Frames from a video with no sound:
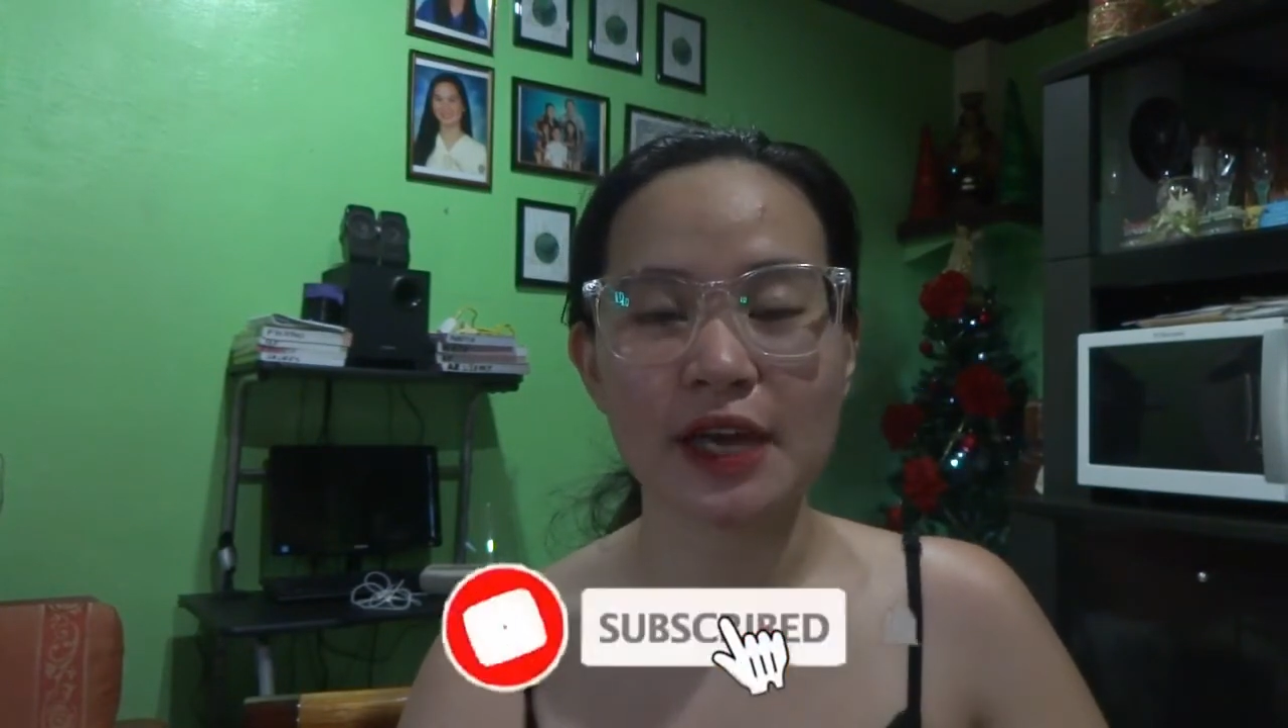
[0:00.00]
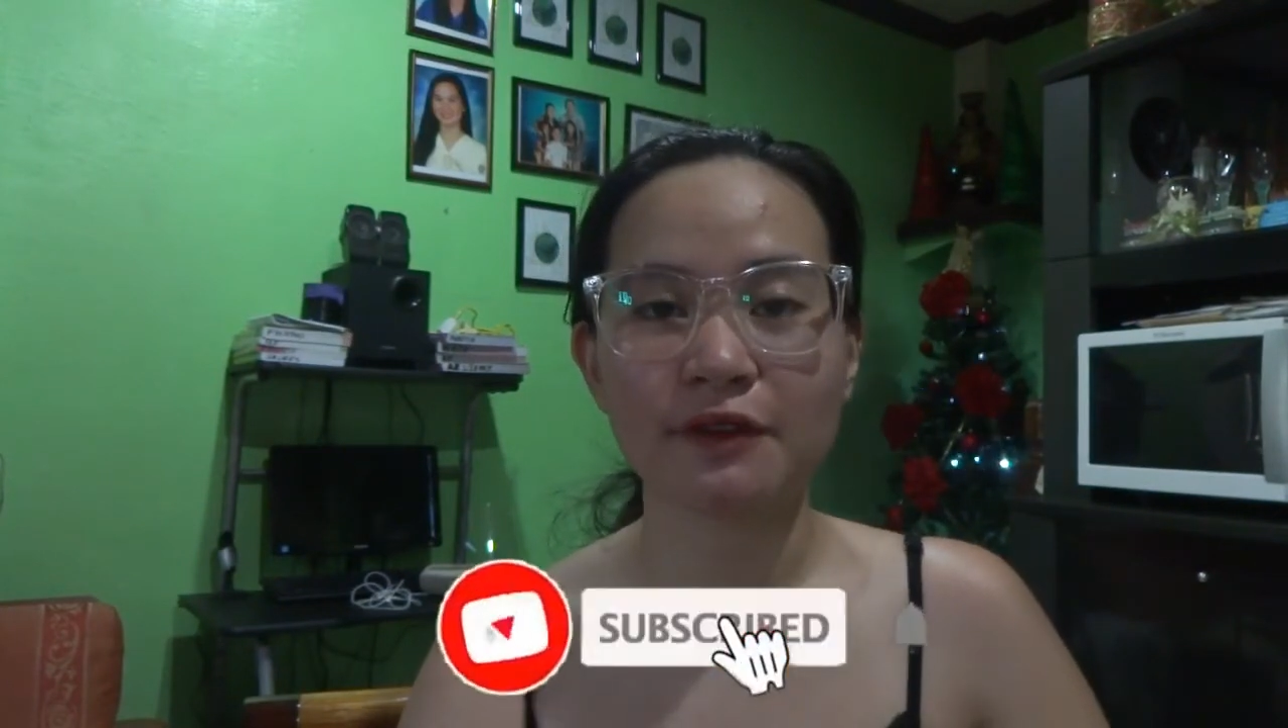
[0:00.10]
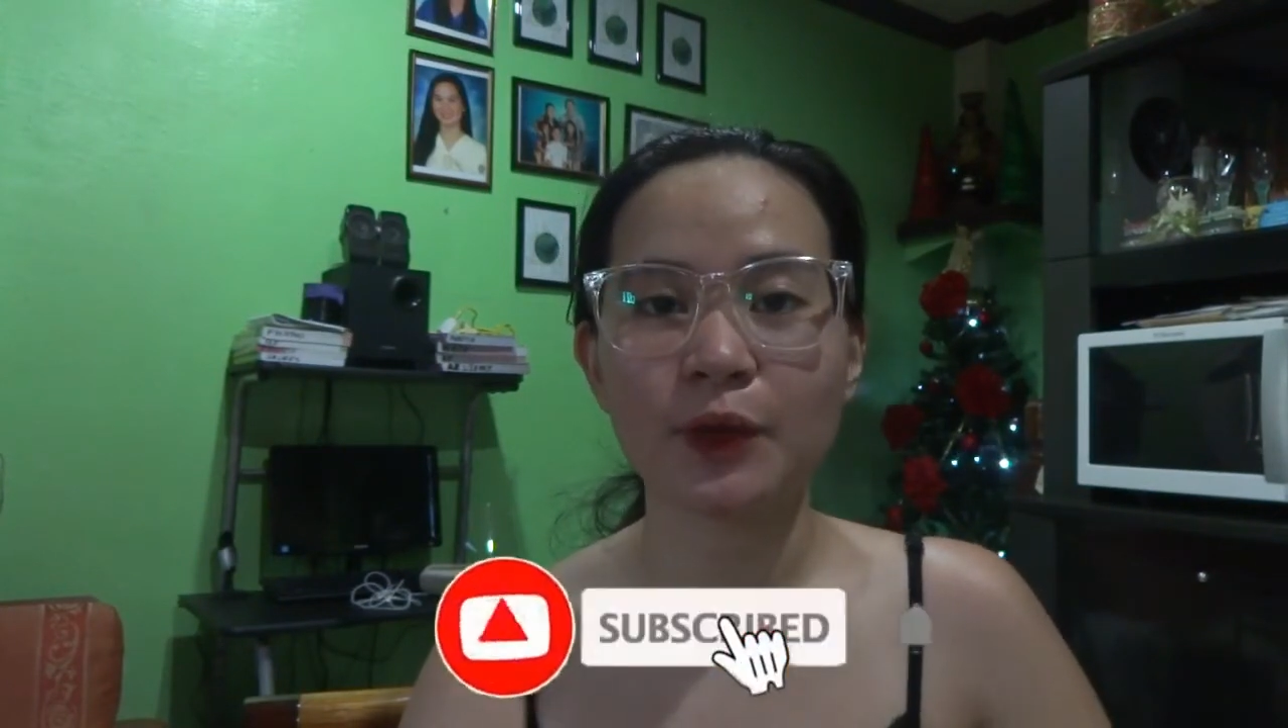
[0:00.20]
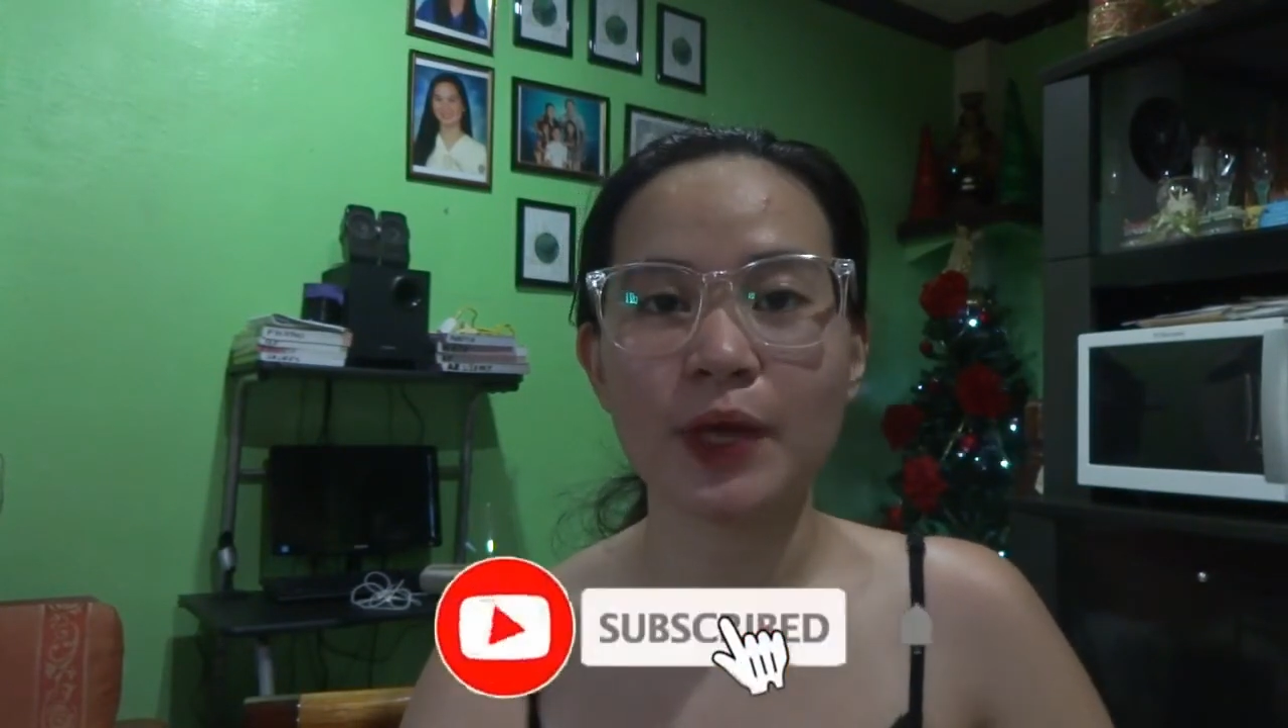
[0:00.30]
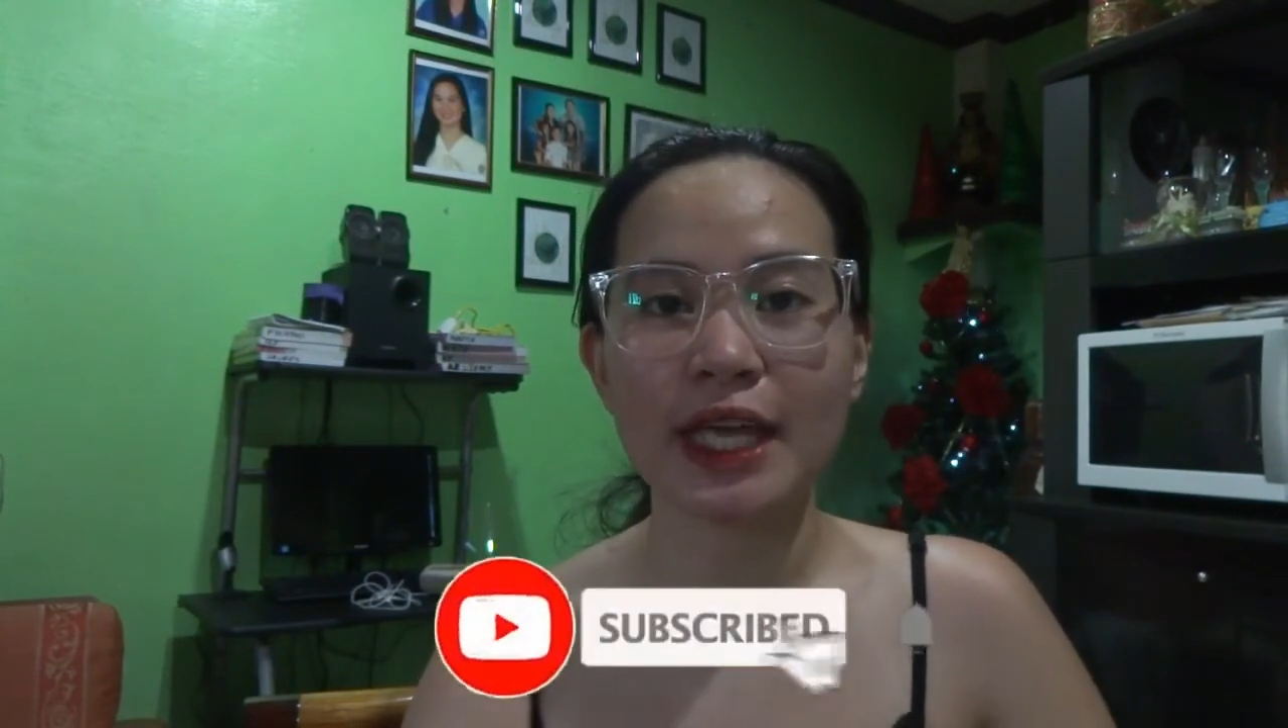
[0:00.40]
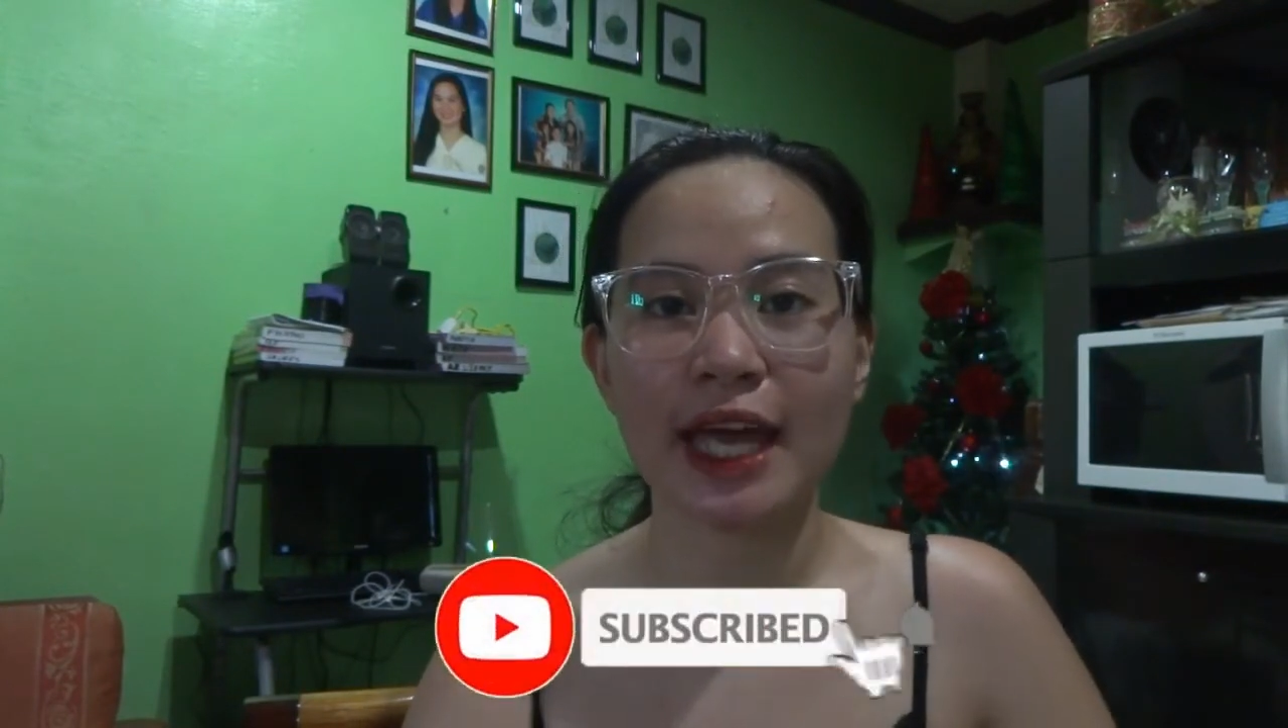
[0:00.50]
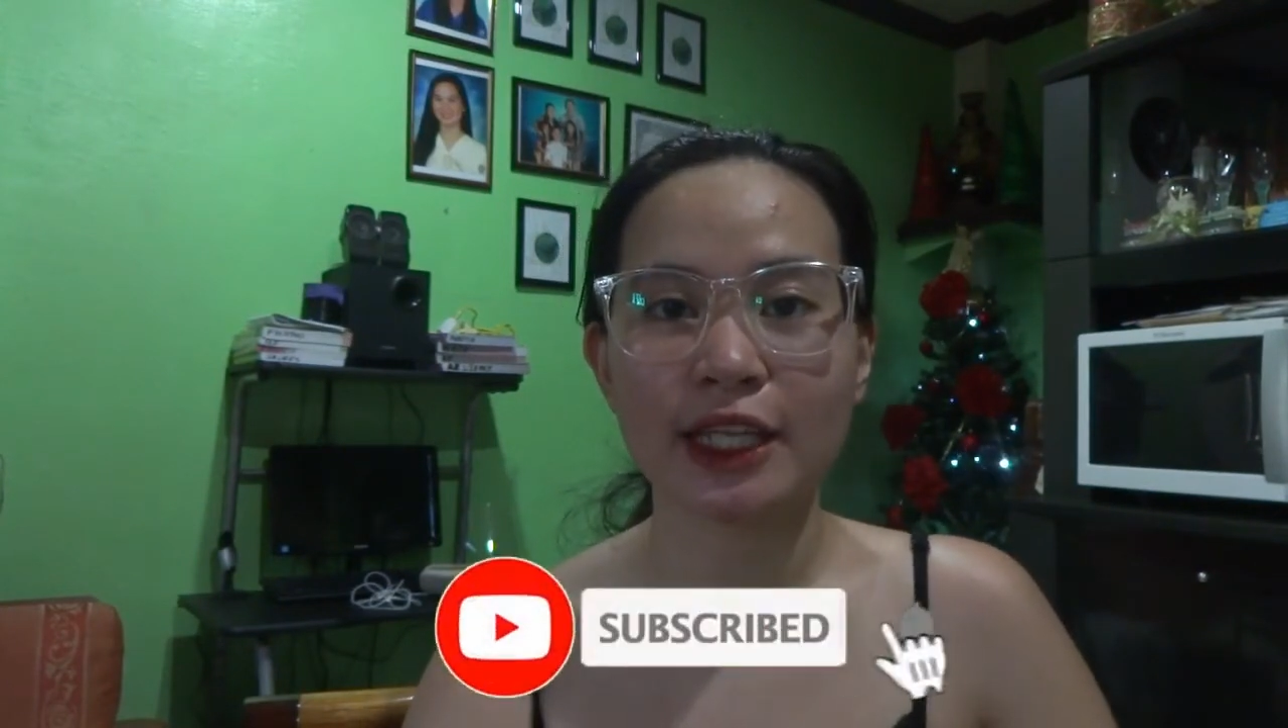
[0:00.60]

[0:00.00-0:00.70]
every week,